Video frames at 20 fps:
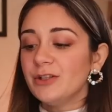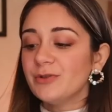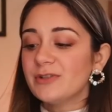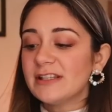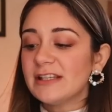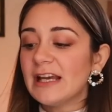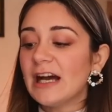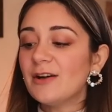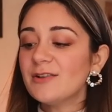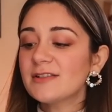You
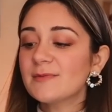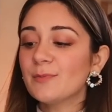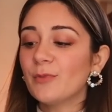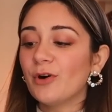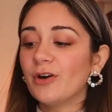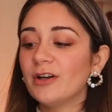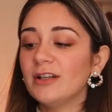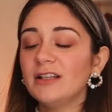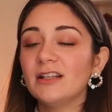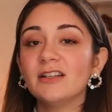see how
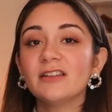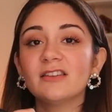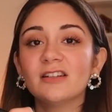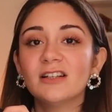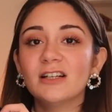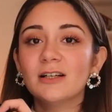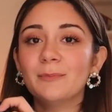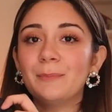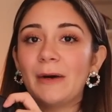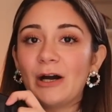small the
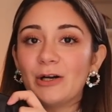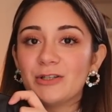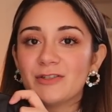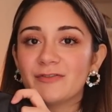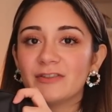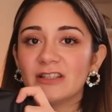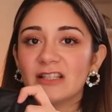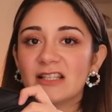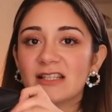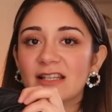pouch
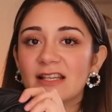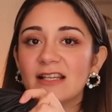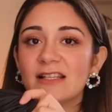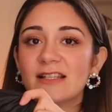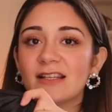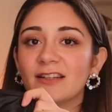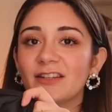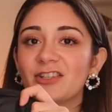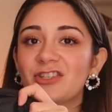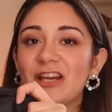for this
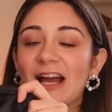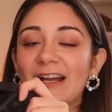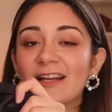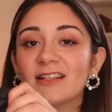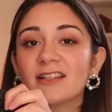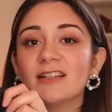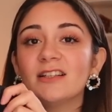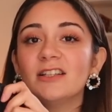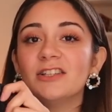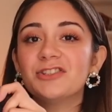is? The
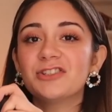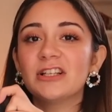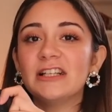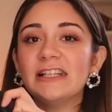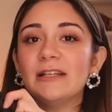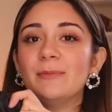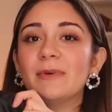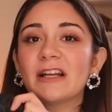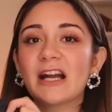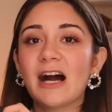jacket can
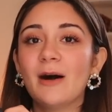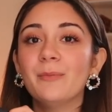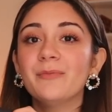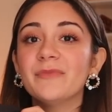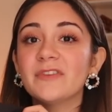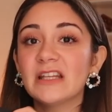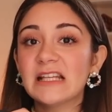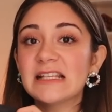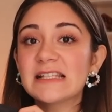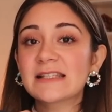literally become
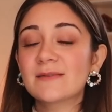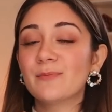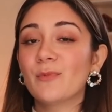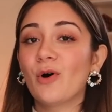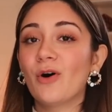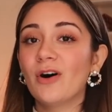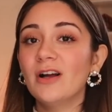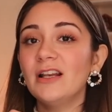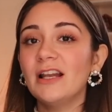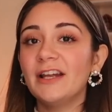this
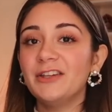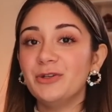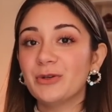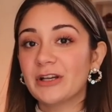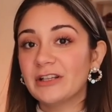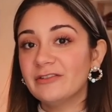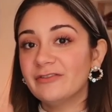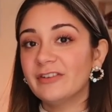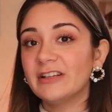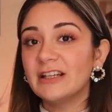small and you
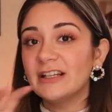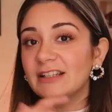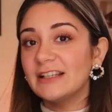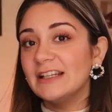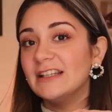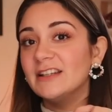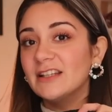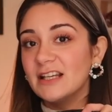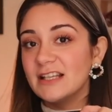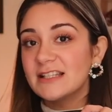can fit it
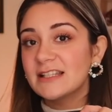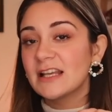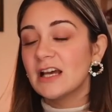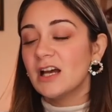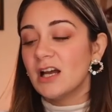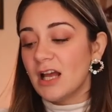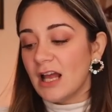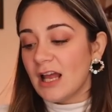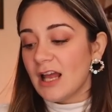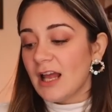in this
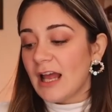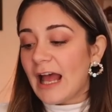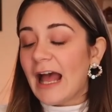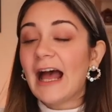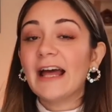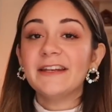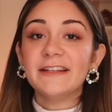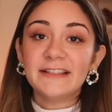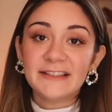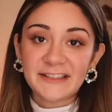
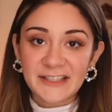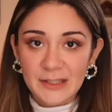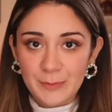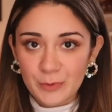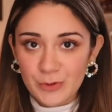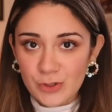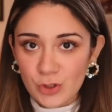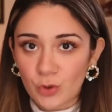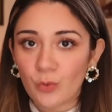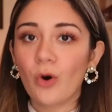and it'll keep
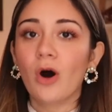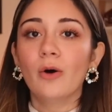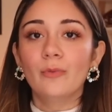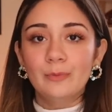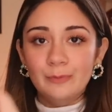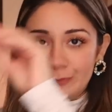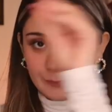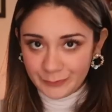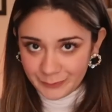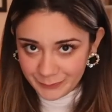you so warm
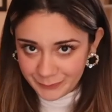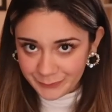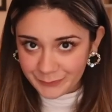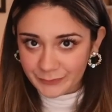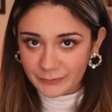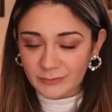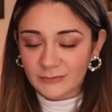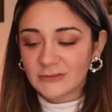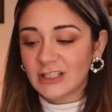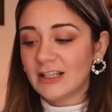
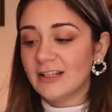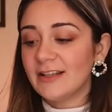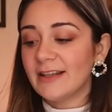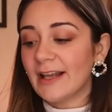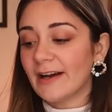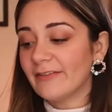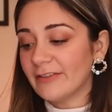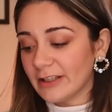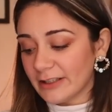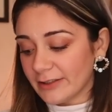
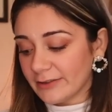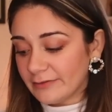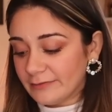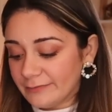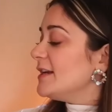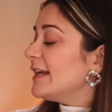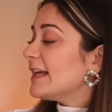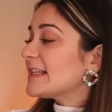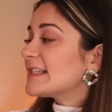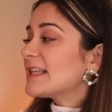love it.
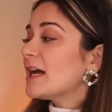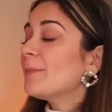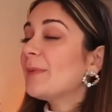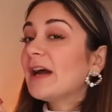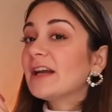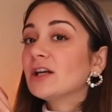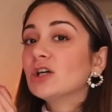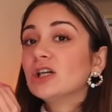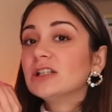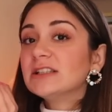Next up,
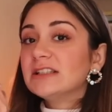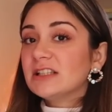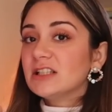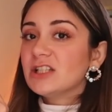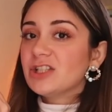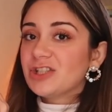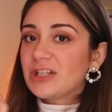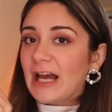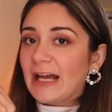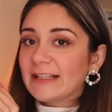I got
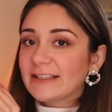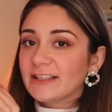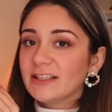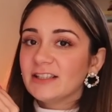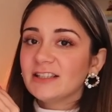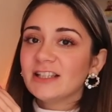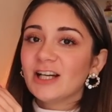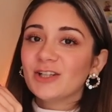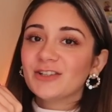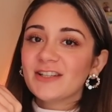this
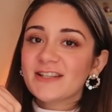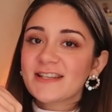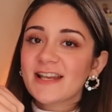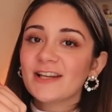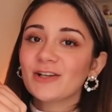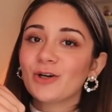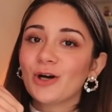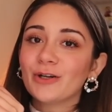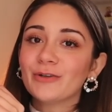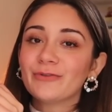jacket. Now, this
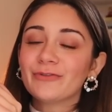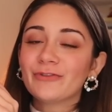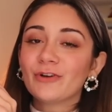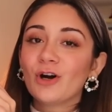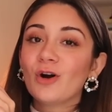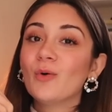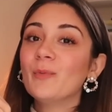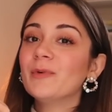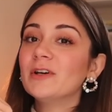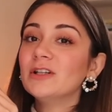I got
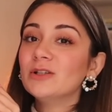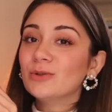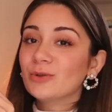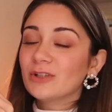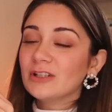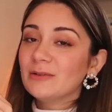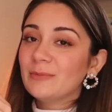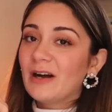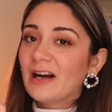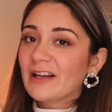from a
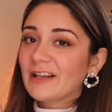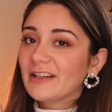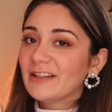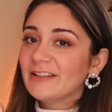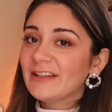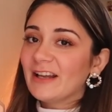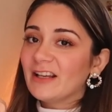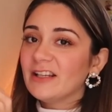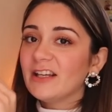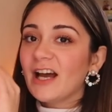local market in
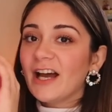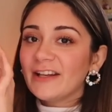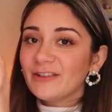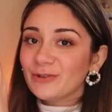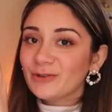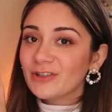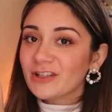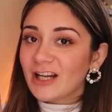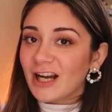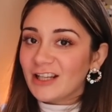Delhi. I know
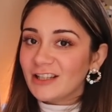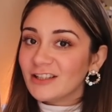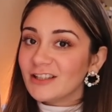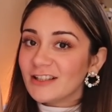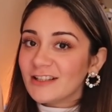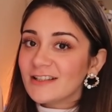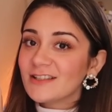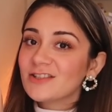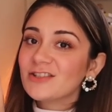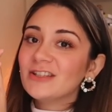the color
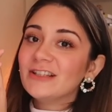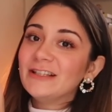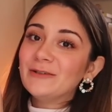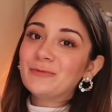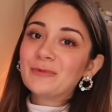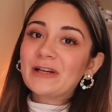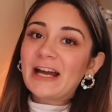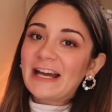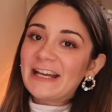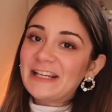is really
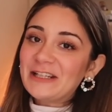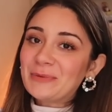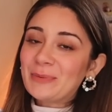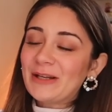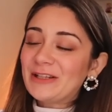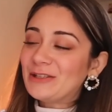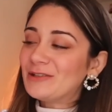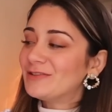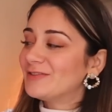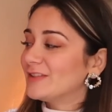bright
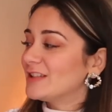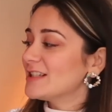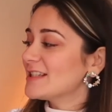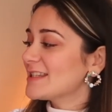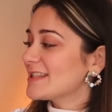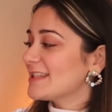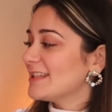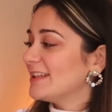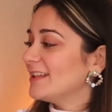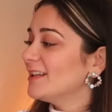when you
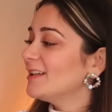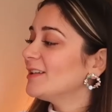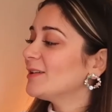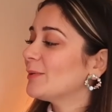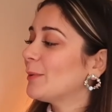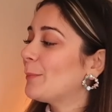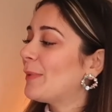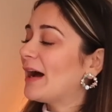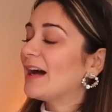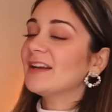first see
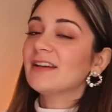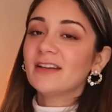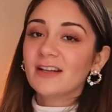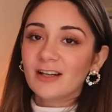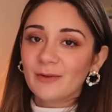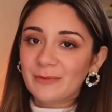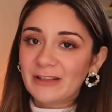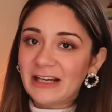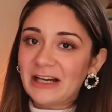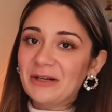it, but
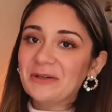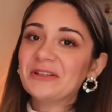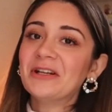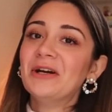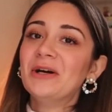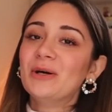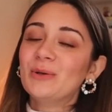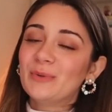hear me out.